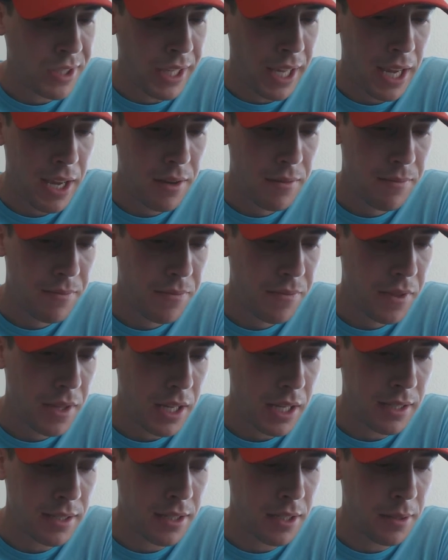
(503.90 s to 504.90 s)
yeah,
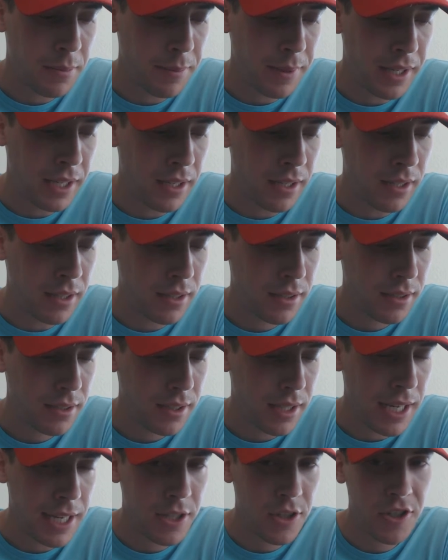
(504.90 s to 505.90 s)
it's gonna be a
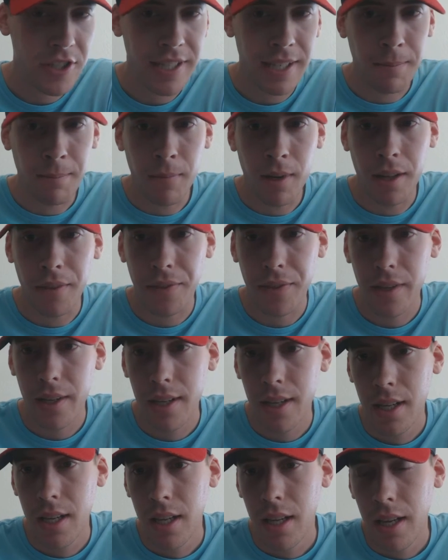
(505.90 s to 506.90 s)
interesting month,
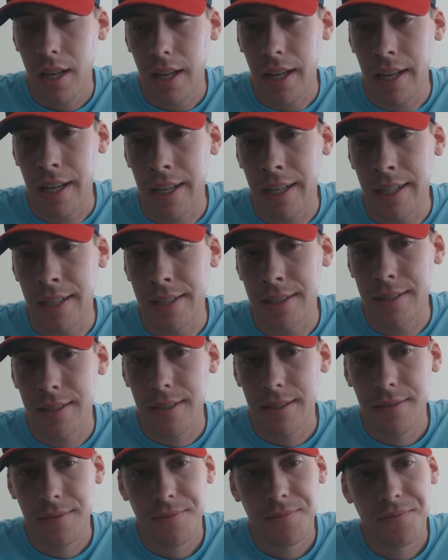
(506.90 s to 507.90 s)
and
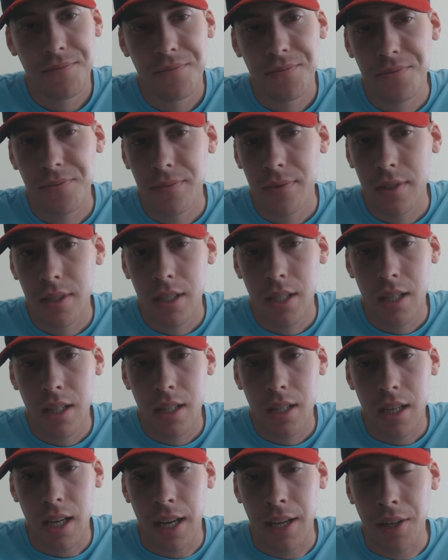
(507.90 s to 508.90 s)

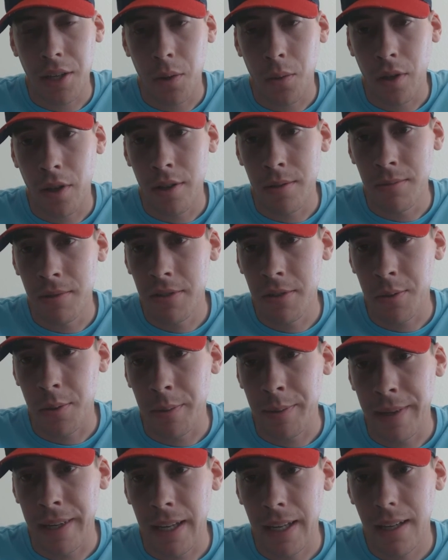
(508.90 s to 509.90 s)
I don't know what other moves
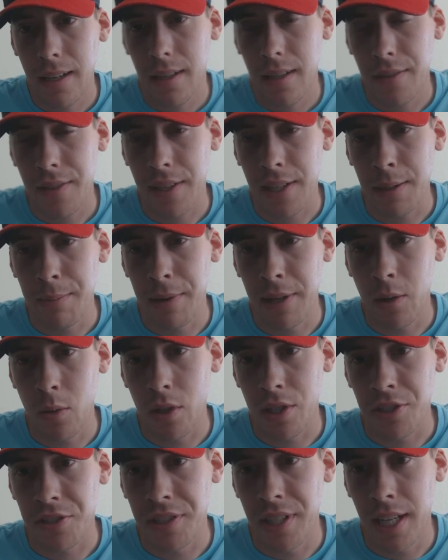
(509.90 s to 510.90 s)
we'll make. I think the big
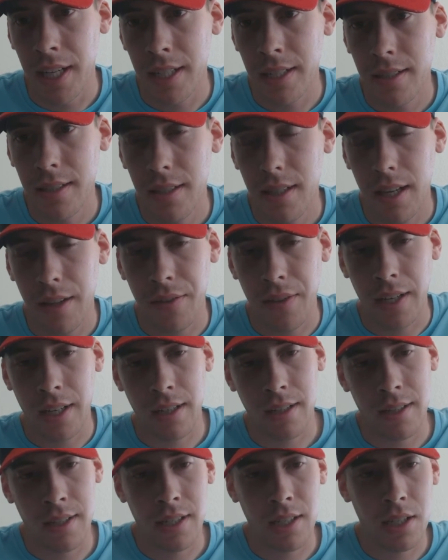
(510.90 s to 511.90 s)
ones are done. I
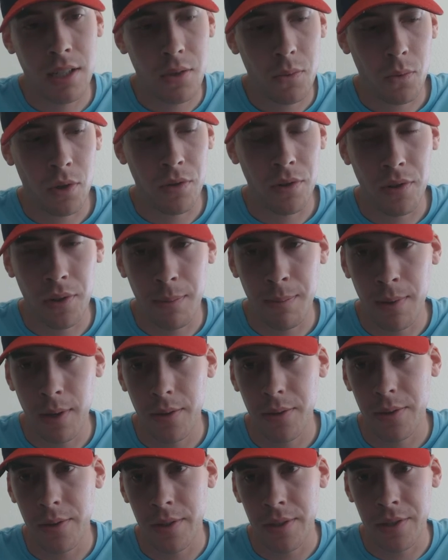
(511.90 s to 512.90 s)
think we'll really
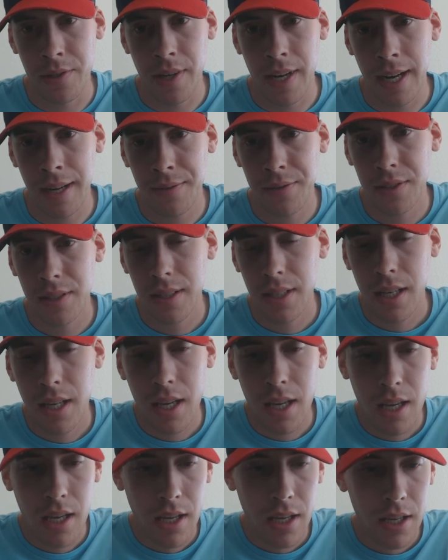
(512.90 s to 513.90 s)
build through the draft,
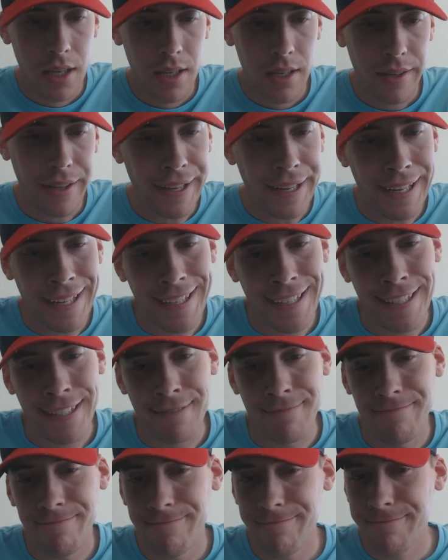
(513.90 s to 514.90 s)

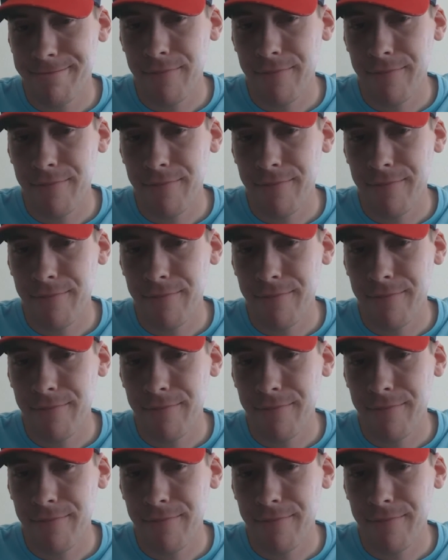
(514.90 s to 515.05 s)
and